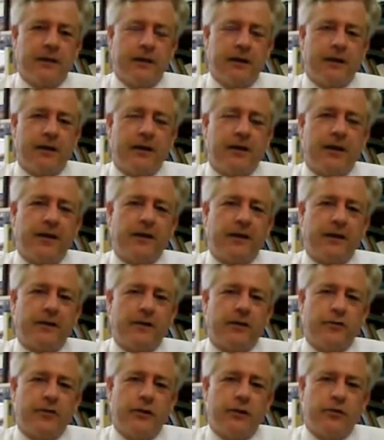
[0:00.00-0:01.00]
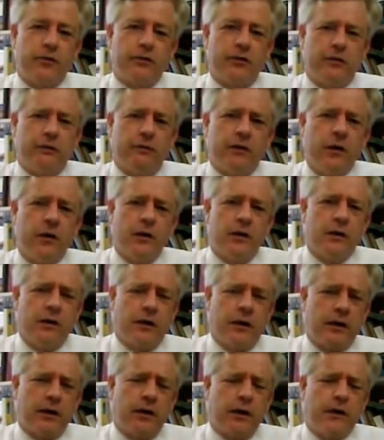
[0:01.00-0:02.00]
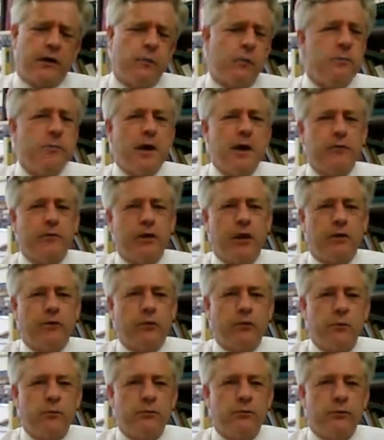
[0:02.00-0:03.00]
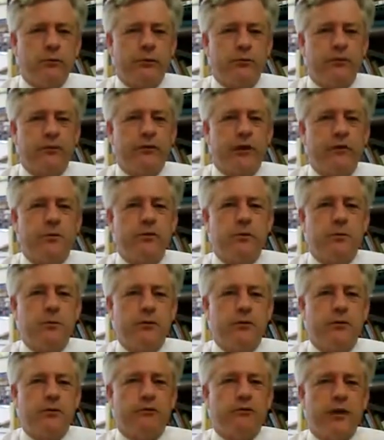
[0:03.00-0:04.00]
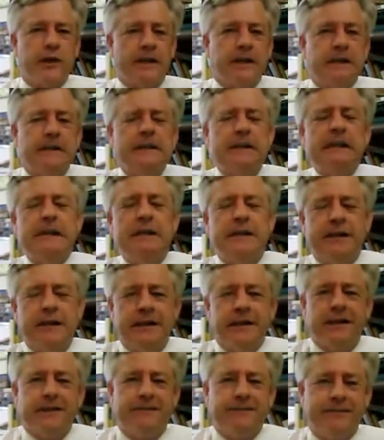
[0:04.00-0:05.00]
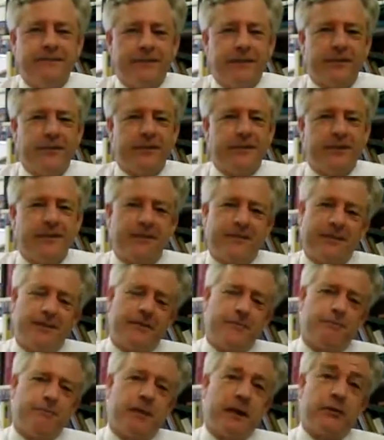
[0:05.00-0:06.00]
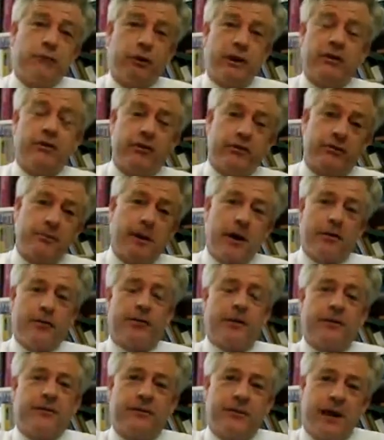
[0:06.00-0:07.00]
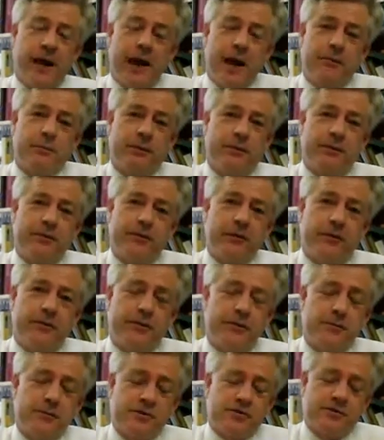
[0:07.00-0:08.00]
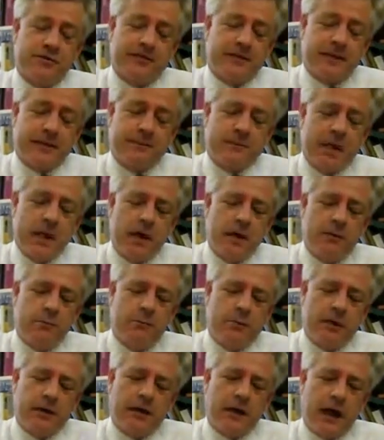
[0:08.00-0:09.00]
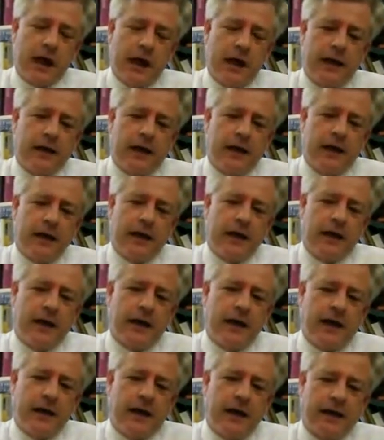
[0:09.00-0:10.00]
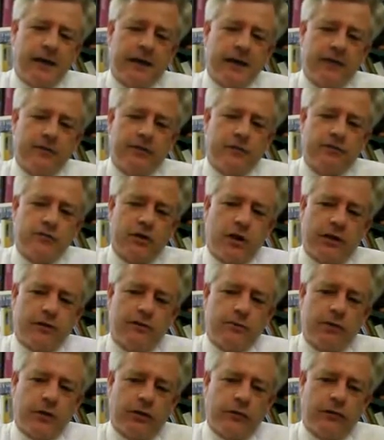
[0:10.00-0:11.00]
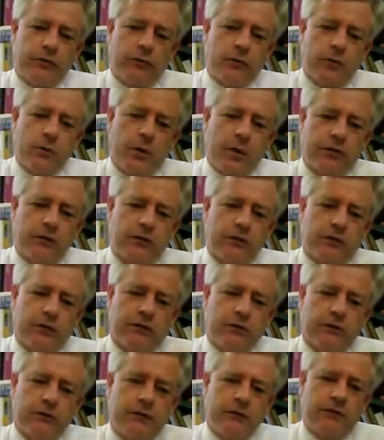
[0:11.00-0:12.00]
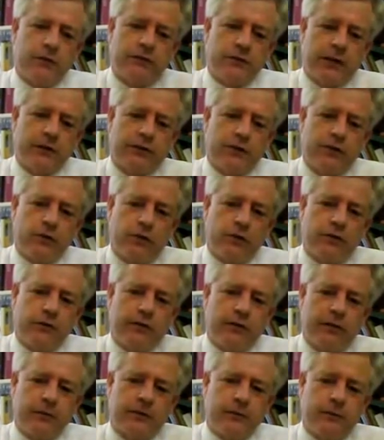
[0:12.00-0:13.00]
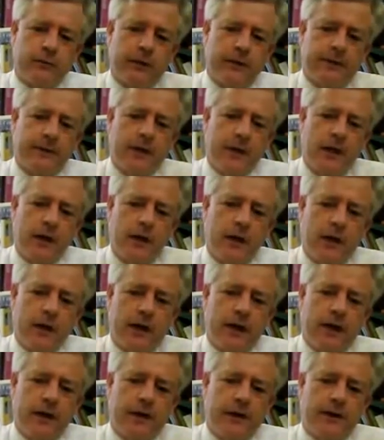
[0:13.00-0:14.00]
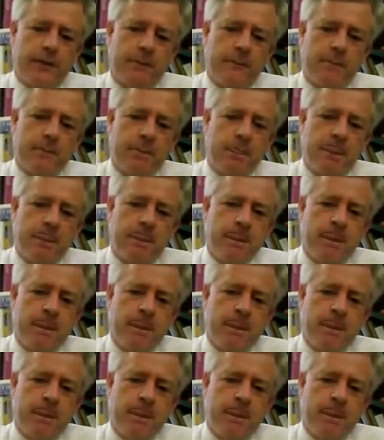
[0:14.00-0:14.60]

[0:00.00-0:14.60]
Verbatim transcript: and I, I like this notion I think we may have touched on it before, serendipitous rigour, um, you know, the, the, being rigorous about things that happen serendipitously. But I, I, I, guess in trying to answer your question and reflecting on it a little bit, um,